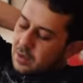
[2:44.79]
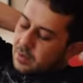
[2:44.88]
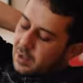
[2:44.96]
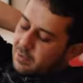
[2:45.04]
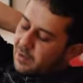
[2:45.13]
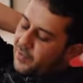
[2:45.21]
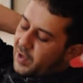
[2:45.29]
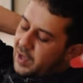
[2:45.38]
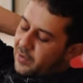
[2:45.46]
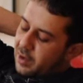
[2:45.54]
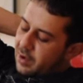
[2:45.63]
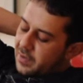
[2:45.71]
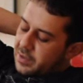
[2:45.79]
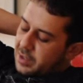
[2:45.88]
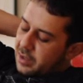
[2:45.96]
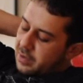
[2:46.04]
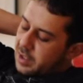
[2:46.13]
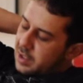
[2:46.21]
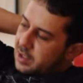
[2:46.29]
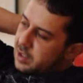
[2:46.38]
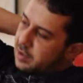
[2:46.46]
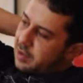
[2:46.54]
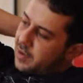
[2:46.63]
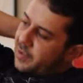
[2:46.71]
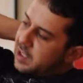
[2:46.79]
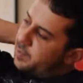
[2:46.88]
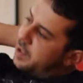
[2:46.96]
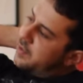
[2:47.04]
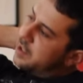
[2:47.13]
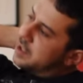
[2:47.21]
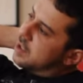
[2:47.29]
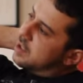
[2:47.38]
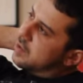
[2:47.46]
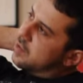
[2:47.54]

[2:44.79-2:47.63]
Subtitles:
One of my favourite graff stories, graff experiences,